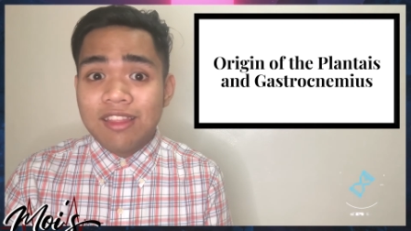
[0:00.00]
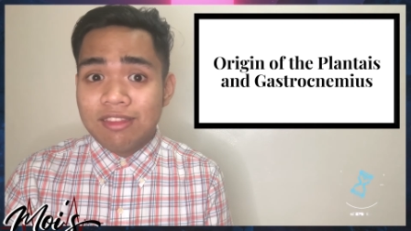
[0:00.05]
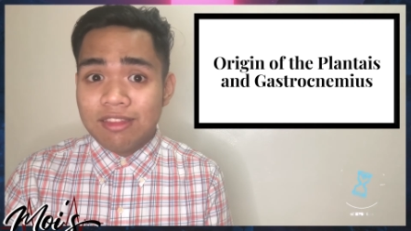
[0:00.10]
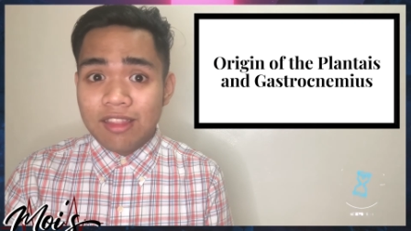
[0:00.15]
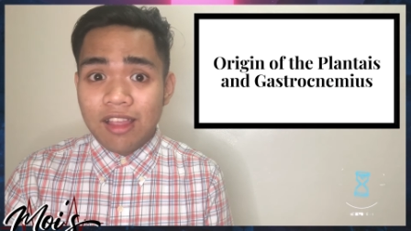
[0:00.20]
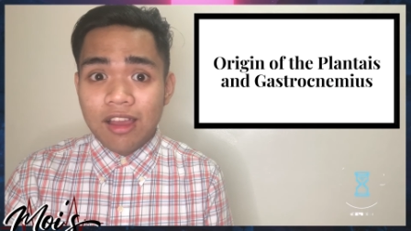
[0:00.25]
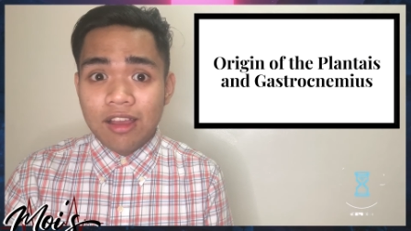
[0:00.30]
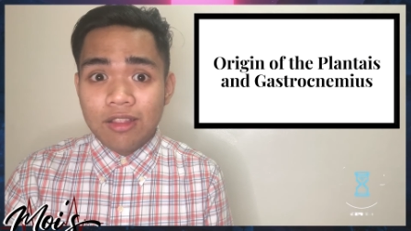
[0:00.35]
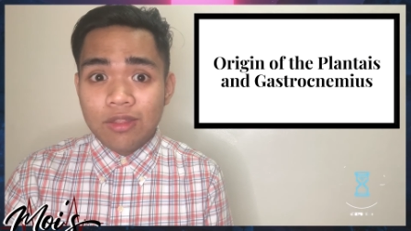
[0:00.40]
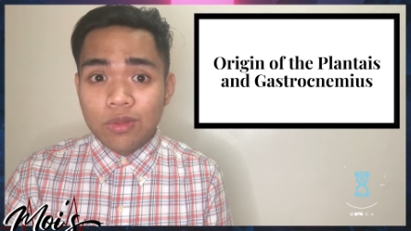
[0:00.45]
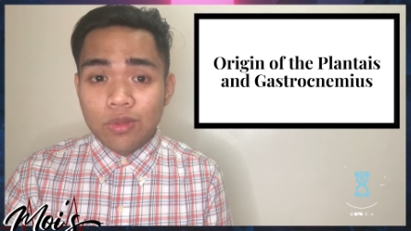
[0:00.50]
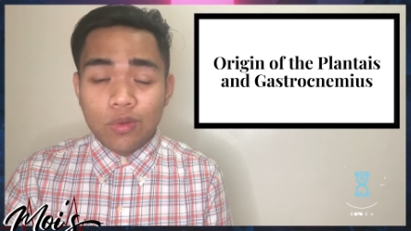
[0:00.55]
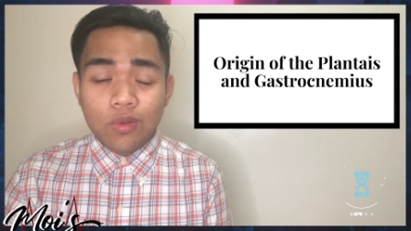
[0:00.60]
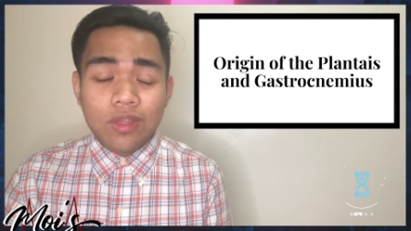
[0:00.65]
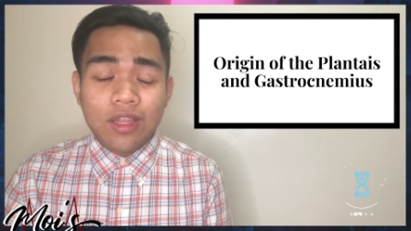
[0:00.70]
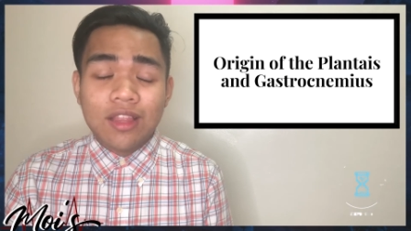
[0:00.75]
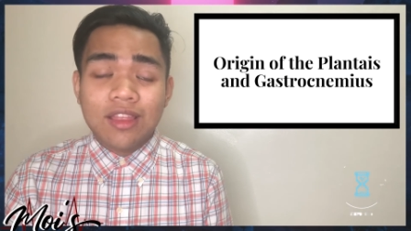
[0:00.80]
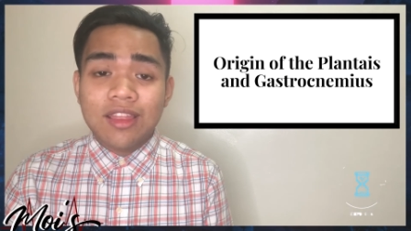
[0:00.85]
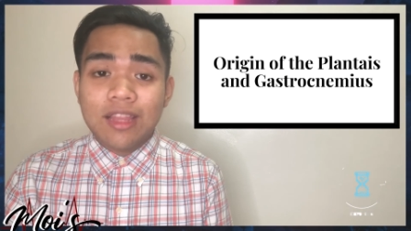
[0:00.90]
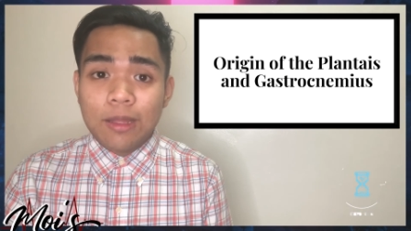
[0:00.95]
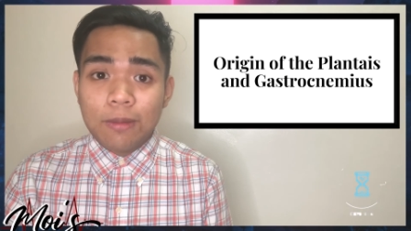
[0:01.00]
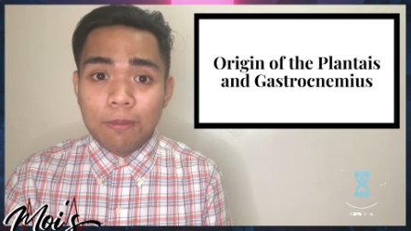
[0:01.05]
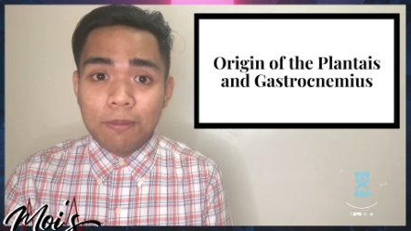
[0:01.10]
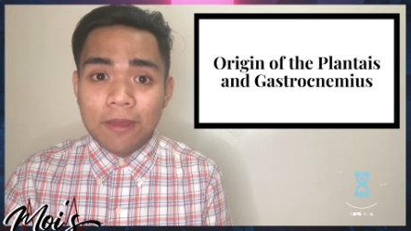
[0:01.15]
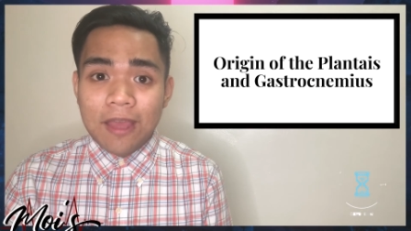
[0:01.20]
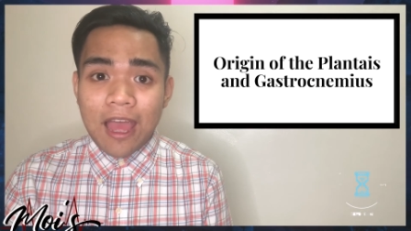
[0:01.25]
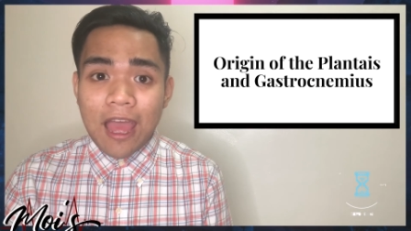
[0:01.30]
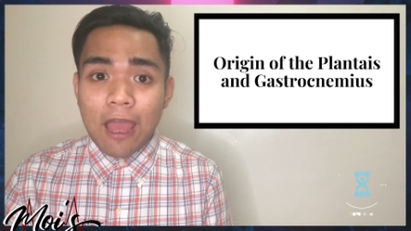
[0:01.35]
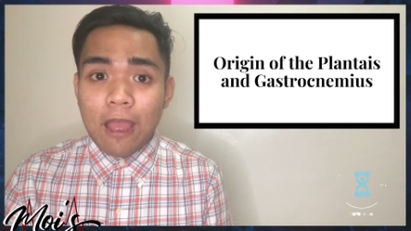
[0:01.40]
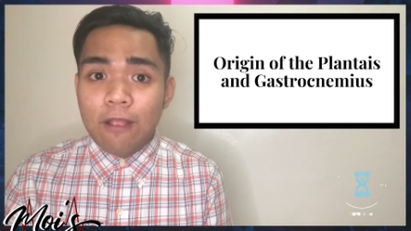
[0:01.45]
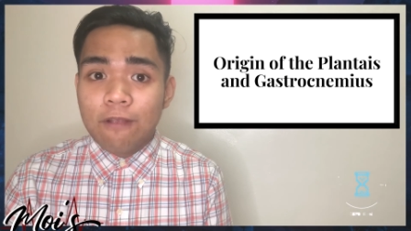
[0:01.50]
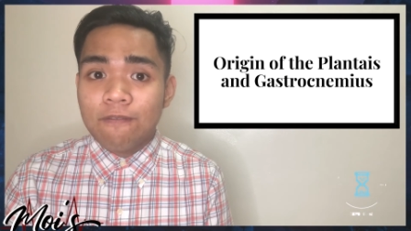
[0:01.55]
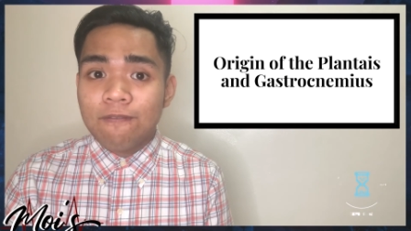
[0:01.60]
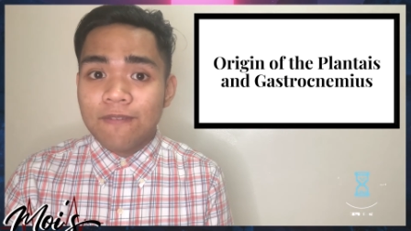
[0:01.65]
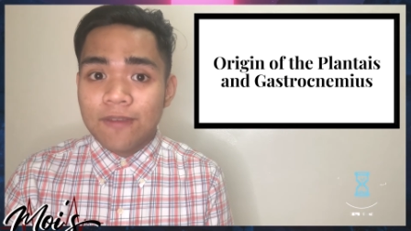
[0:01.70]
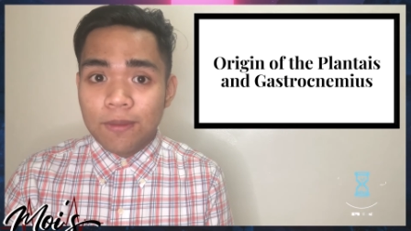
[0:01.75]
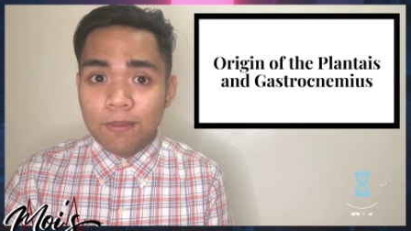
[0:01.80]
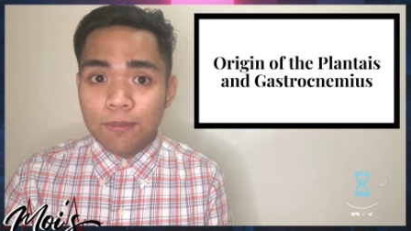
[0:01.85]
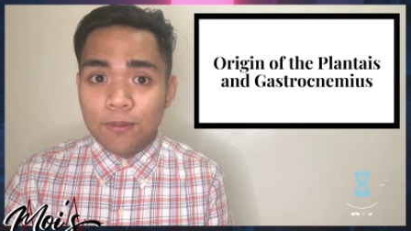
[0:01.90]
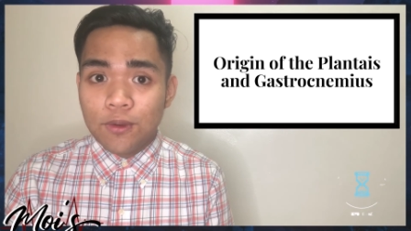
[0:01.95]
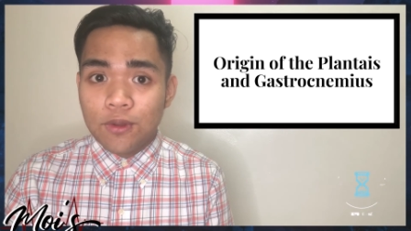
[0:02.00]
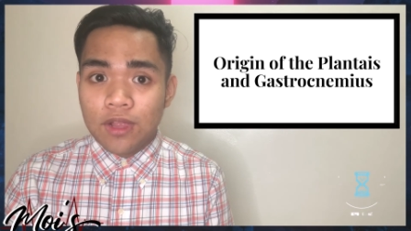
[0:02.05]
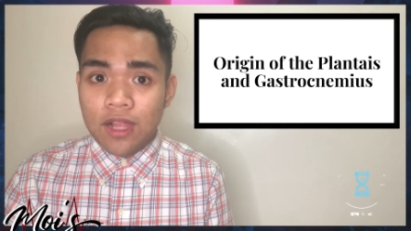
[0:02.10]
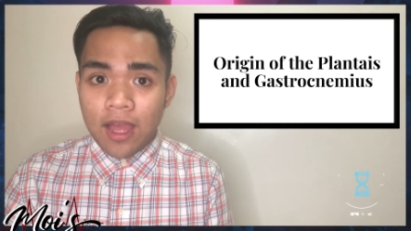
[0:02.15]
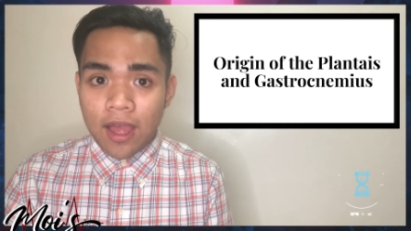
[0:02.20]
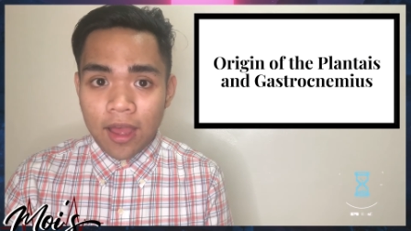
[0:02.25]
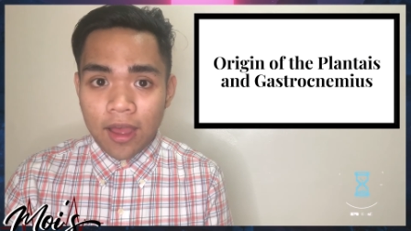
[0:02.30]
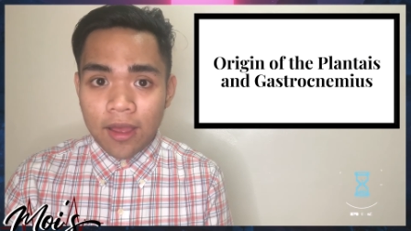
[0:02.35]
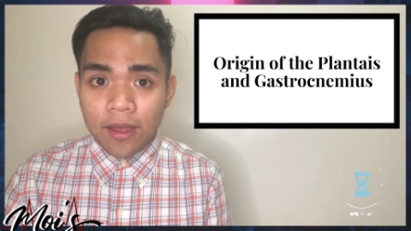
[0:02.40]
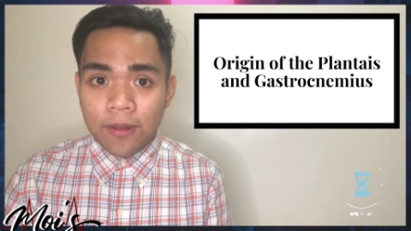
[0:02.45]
not to the tibia and fibula.